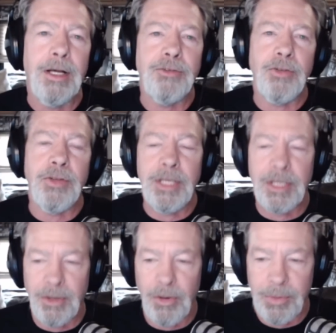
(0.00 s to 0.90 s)
so that he
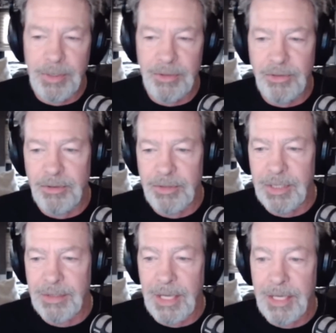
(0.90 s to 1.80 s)
can go in and start
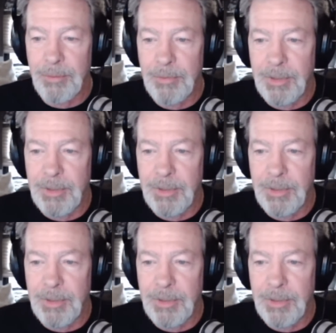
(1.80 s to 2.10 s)
digging that up.